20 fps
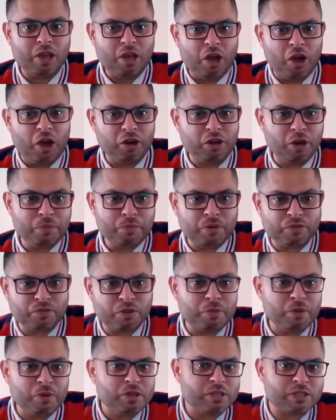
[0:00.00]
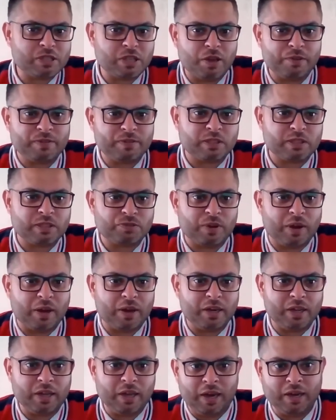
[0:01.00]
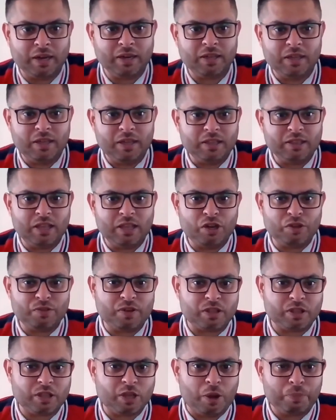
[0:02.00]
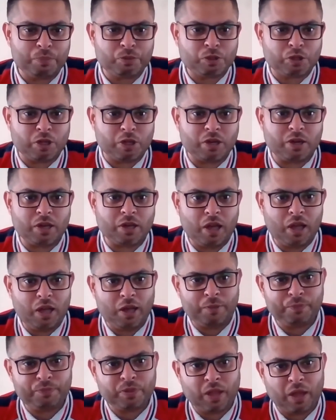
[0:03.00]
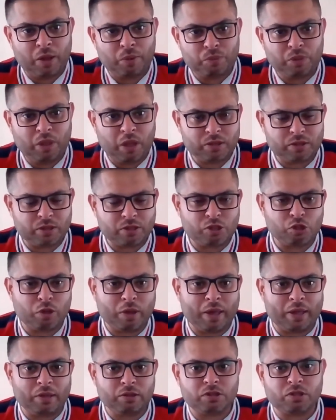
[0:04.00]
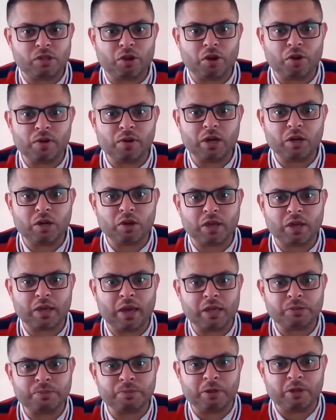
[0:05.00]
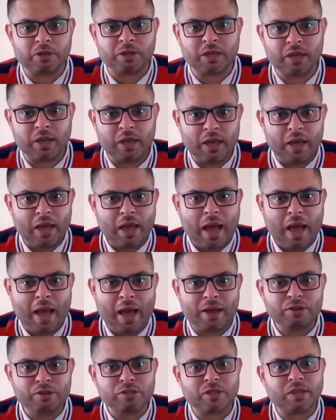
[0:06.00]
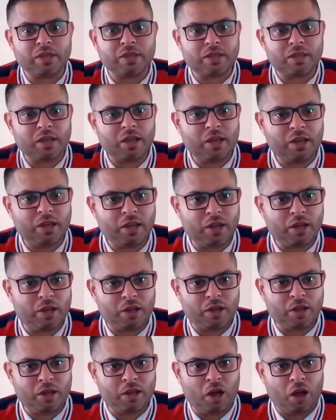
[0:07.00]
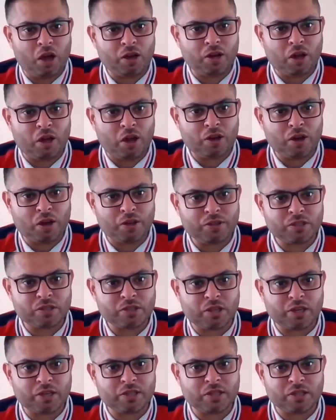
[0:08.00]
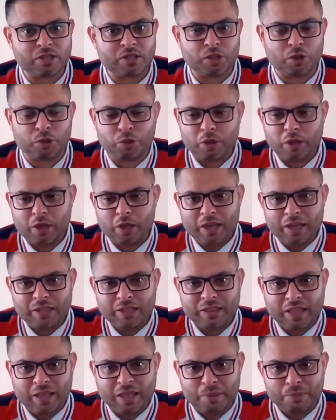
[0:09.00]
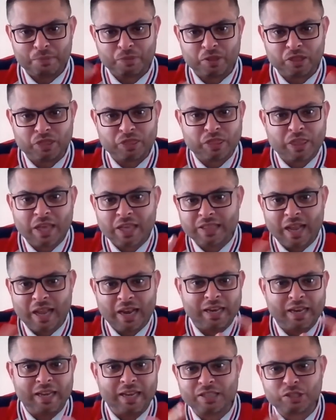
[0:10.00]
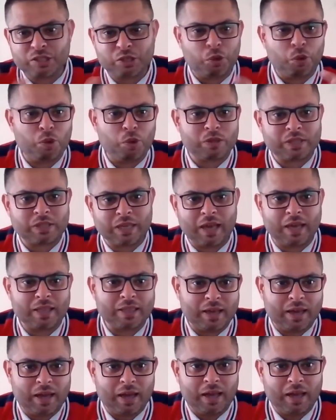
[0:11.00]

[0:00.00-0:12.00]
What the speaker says: a number of community services around it. And then you've got the option that the two councils are currently looking at is building housing on either side of this. So the thing that links it all together